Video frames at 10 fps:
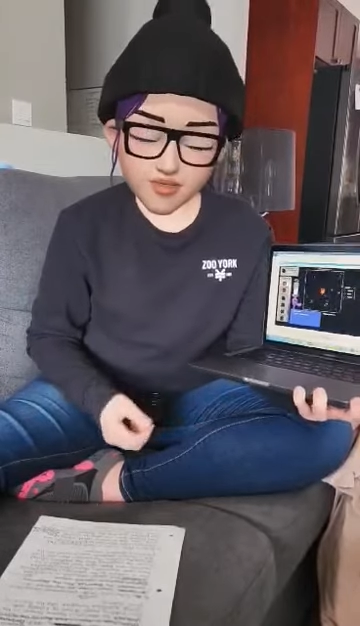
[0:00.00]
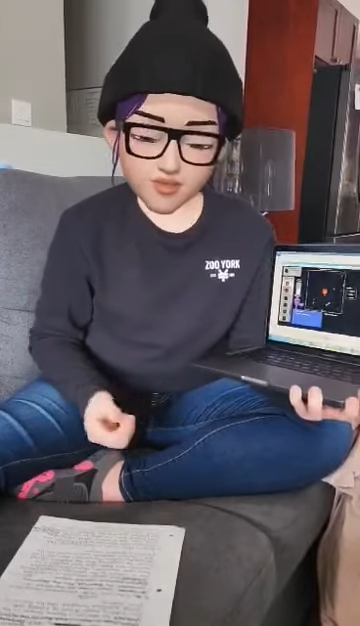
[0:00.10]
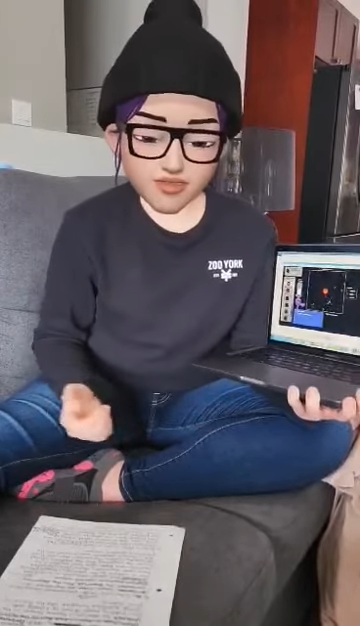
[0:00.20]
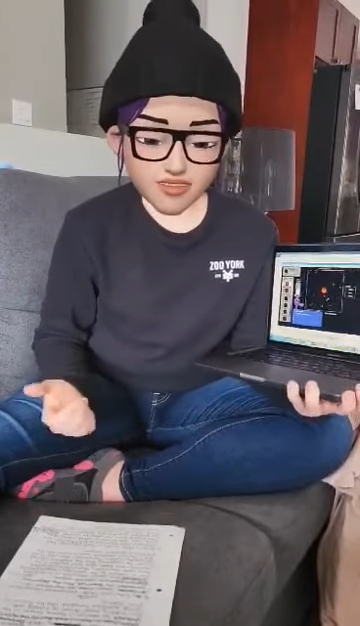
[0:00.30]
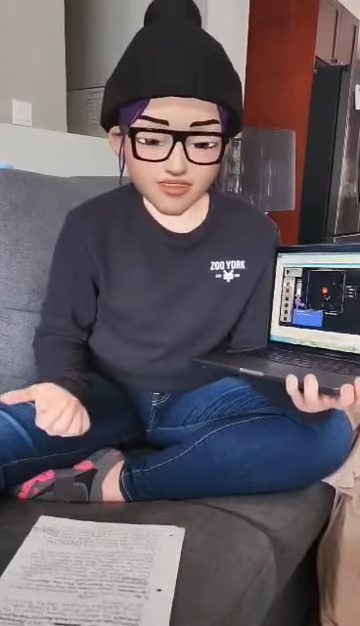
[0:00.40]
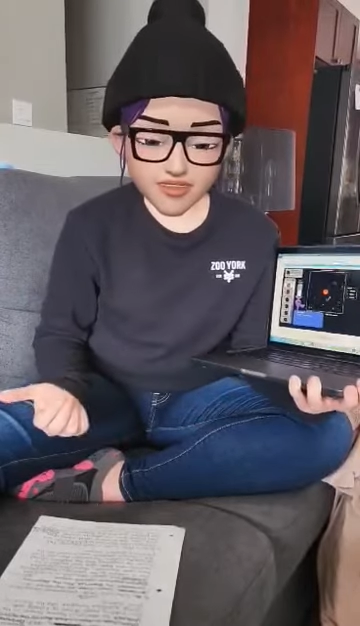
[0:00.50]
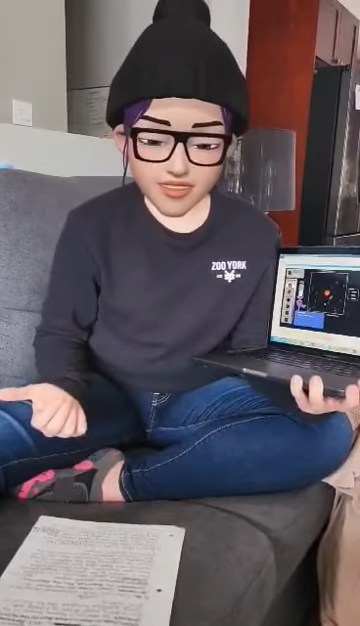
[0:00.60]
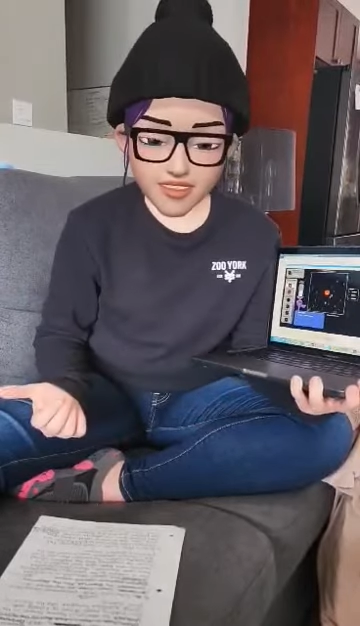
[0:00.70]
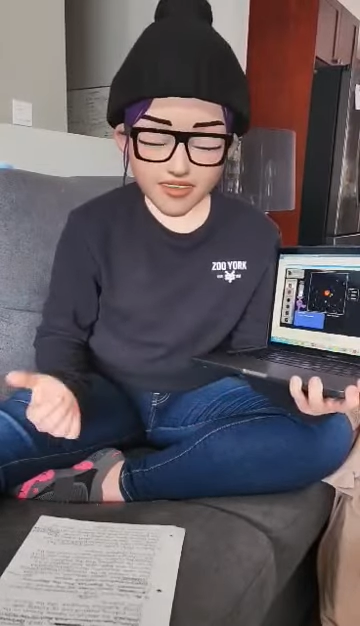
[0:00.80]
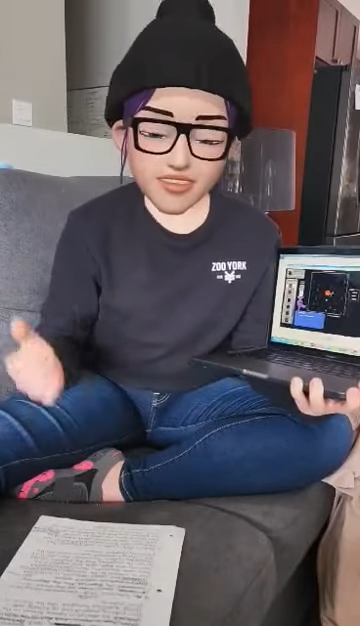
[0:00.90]
which is
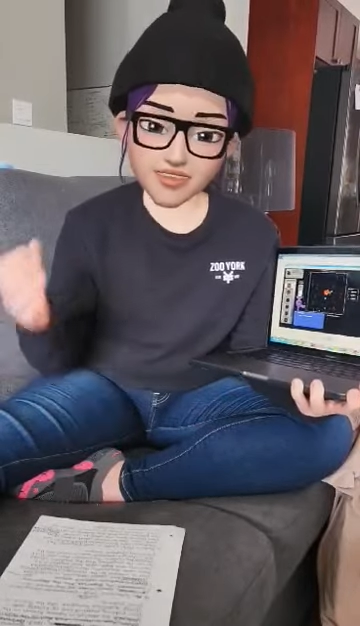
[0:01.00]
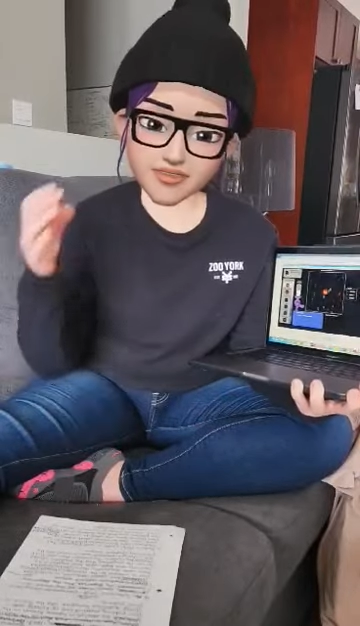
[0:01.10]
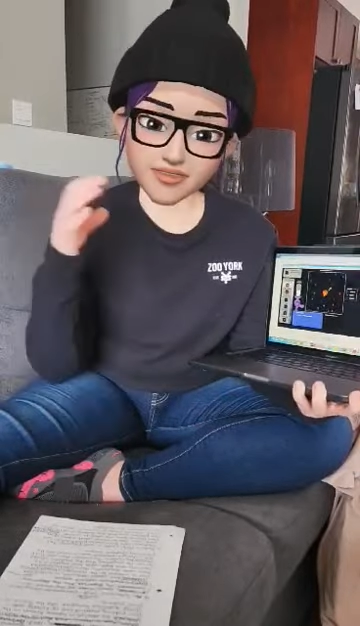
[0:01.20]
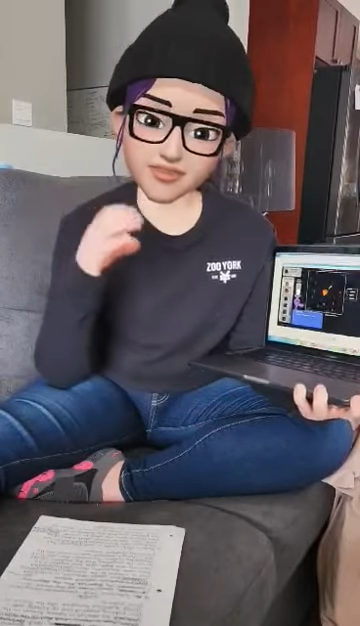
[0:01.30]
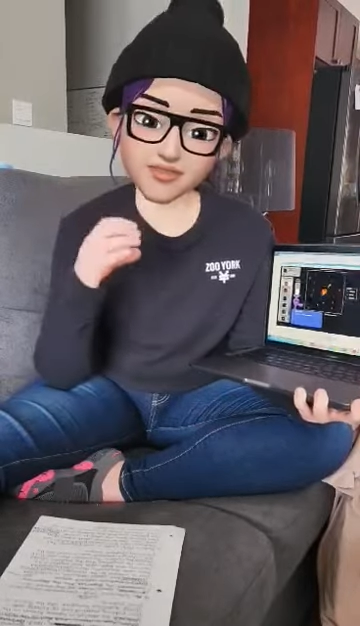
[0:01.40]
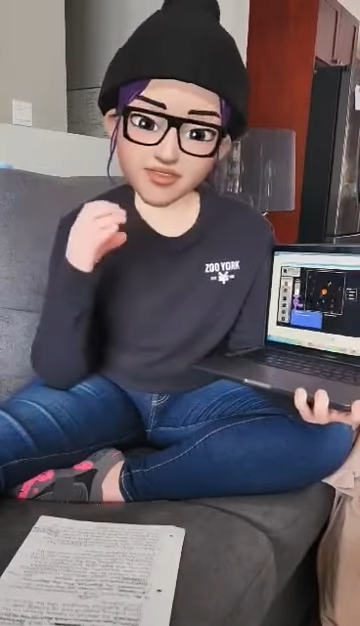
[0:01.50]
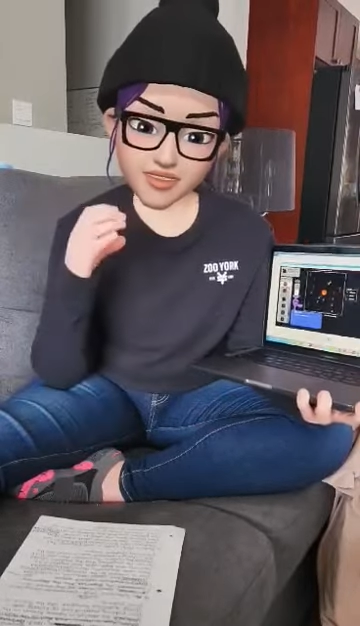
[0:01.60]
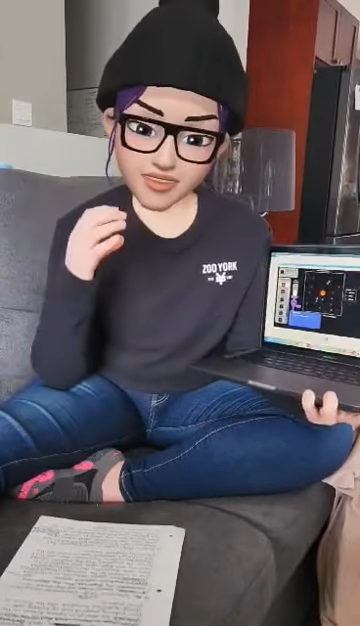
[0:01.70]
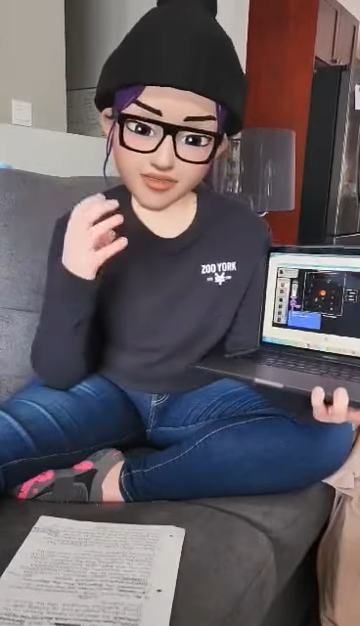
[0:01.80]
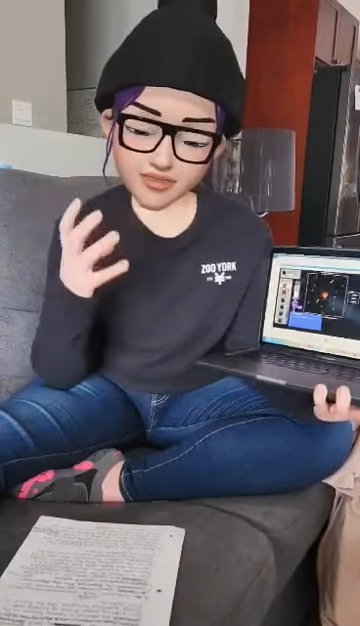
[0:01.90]
that it has a
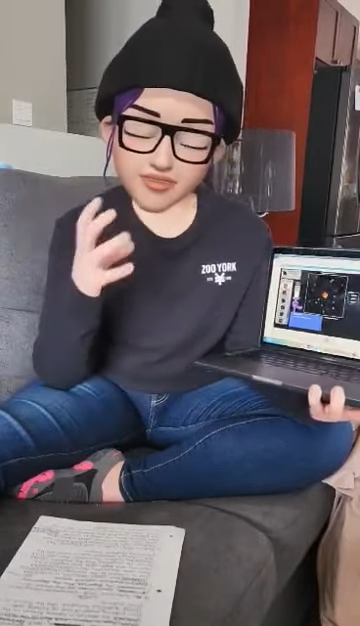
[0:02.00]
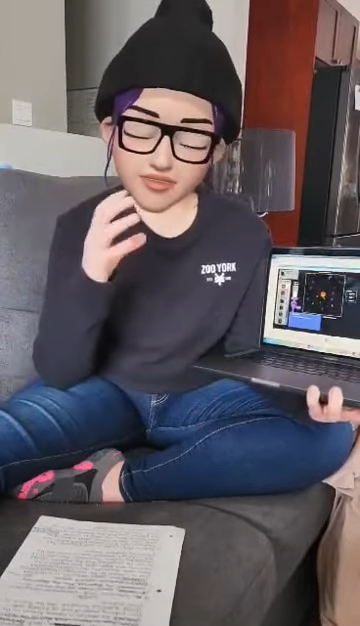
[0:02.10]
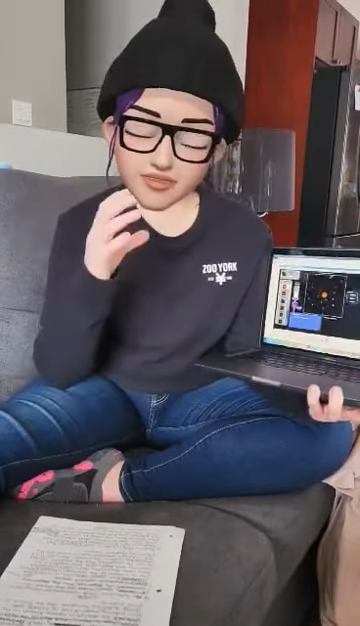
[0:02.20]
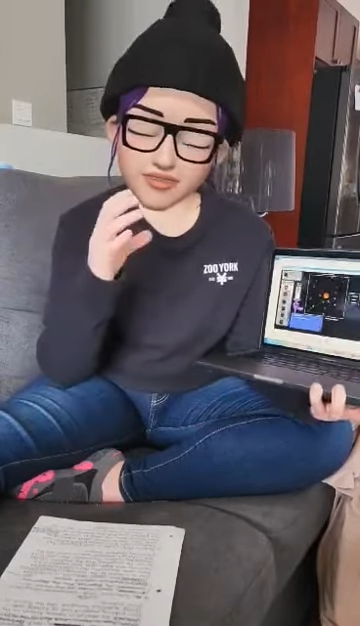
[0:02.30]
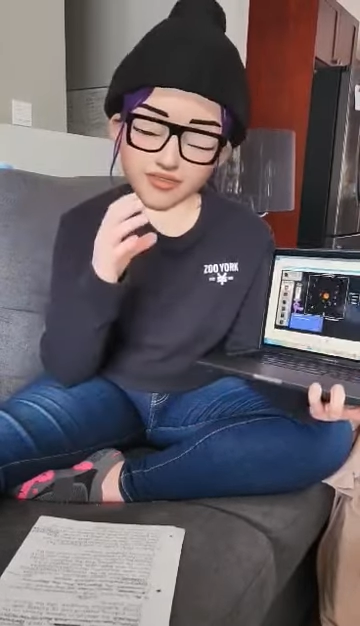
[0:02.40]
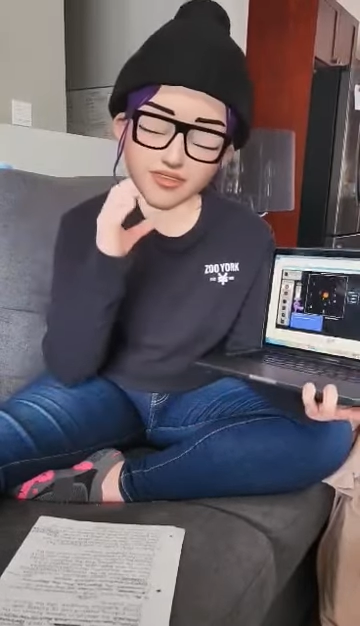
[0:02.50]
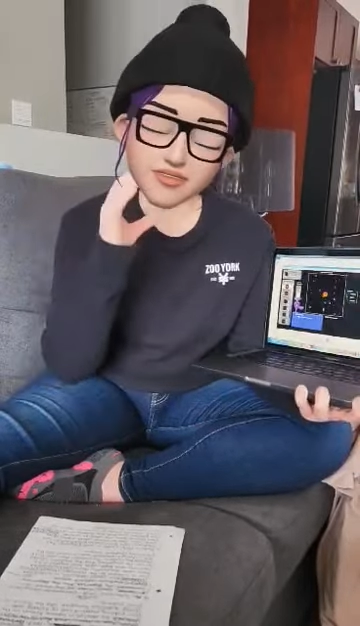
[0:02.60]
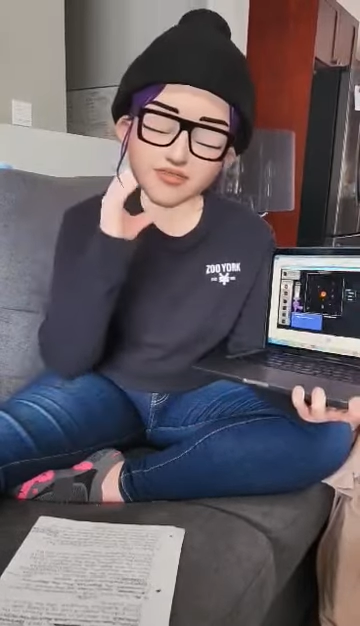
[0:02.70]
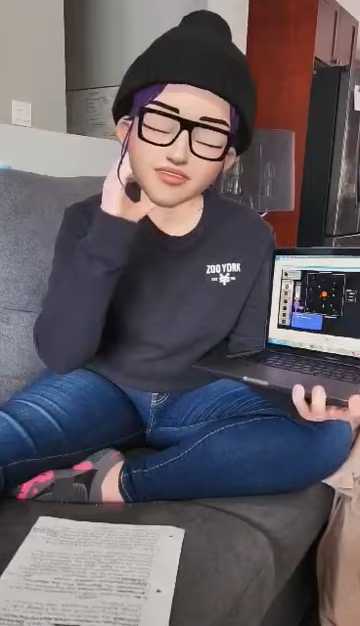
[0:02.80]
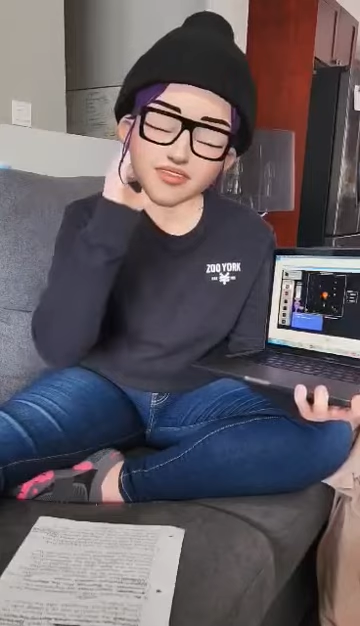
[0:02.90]
nucleus, which you can think
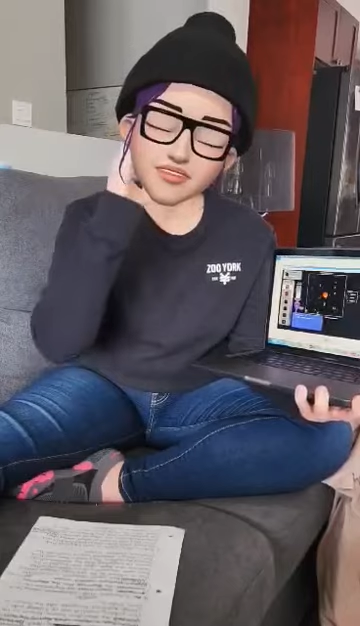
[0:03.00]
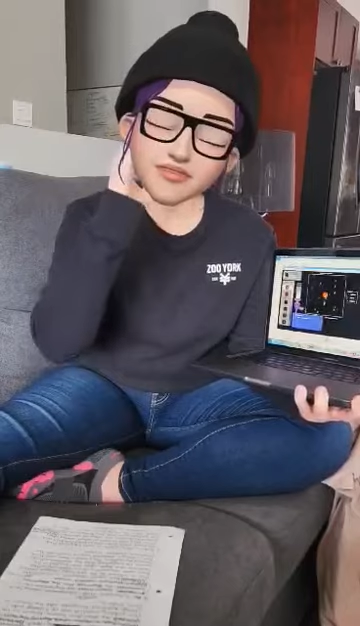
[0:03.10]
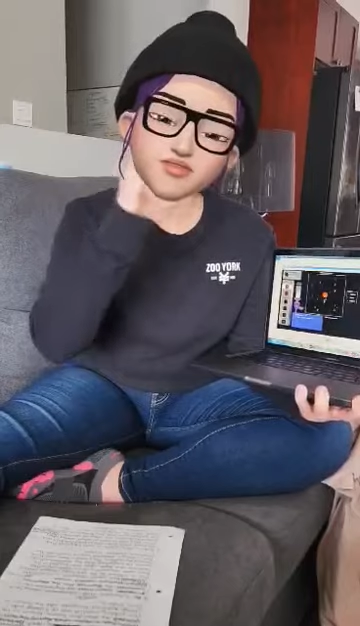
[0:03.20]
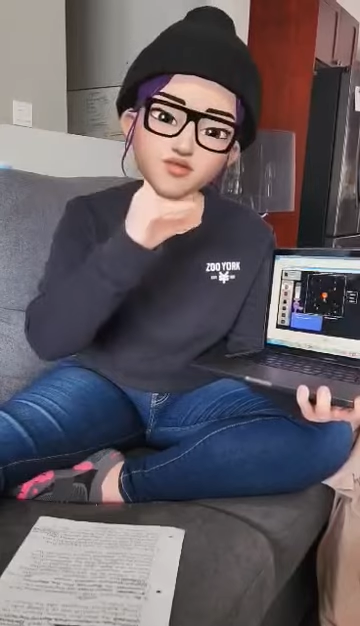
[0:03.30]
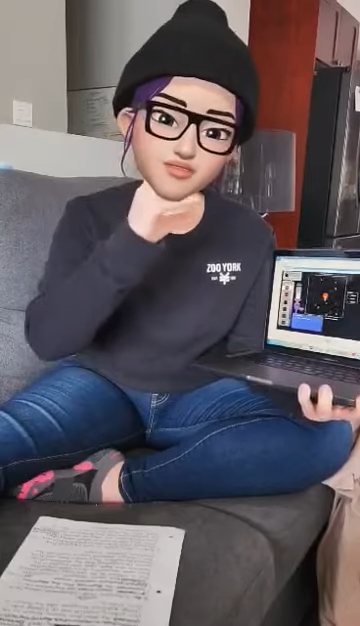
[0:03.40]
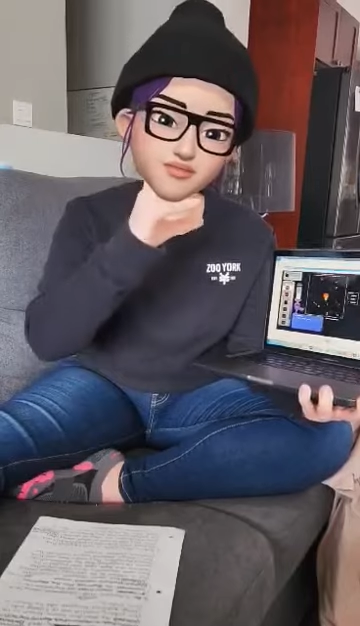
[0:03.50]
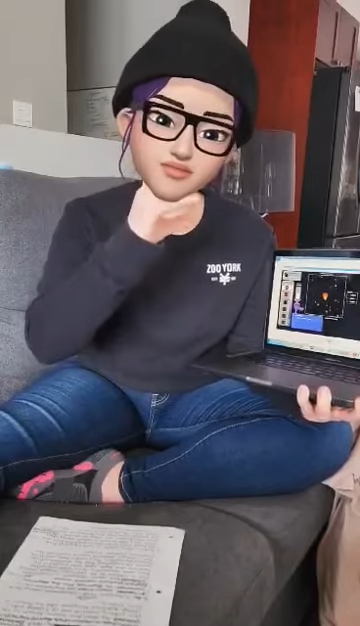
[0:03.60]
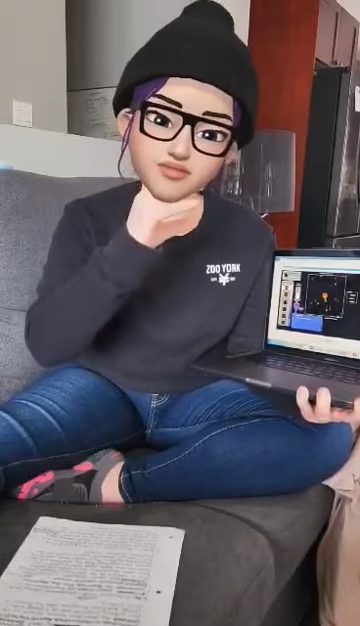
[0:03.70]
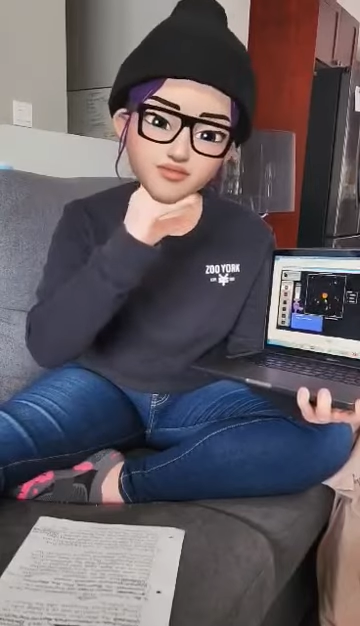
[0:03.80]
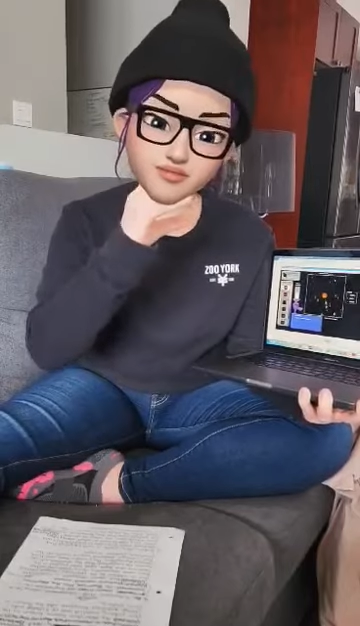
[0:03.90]
of as a ball
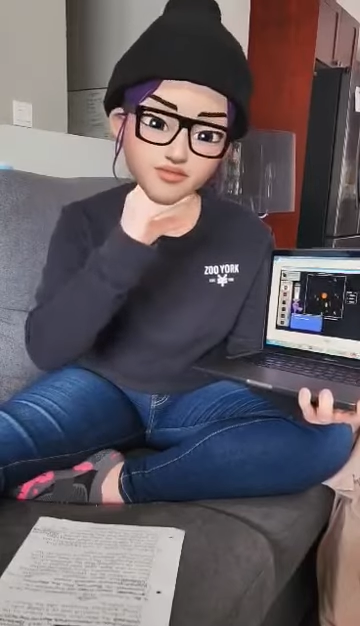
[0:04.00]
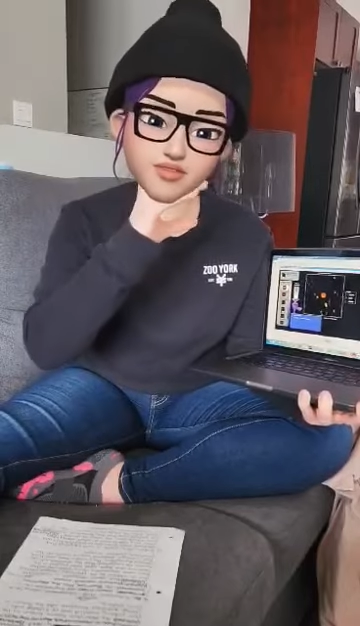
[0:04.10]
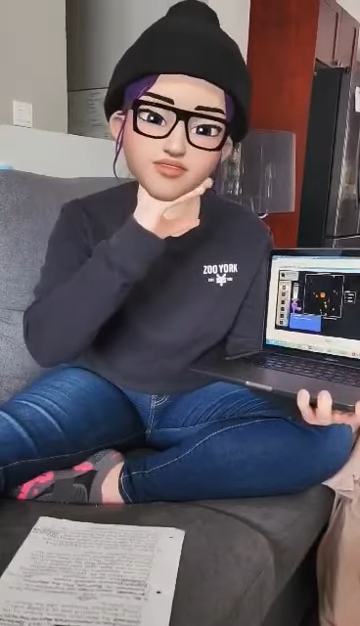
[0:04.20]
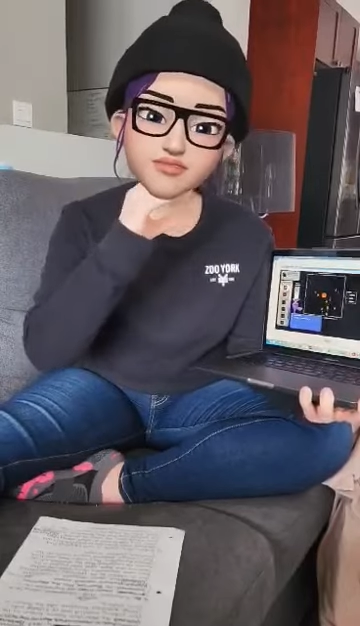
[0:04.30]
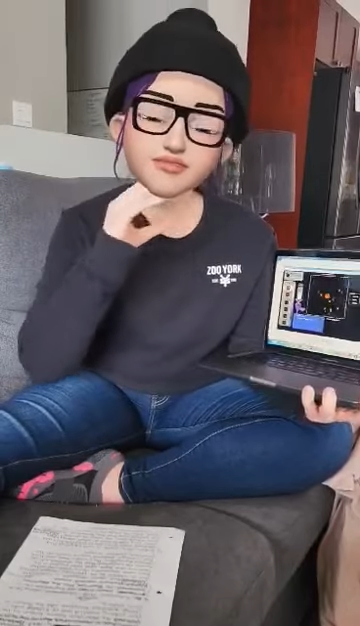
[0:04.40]
in the center,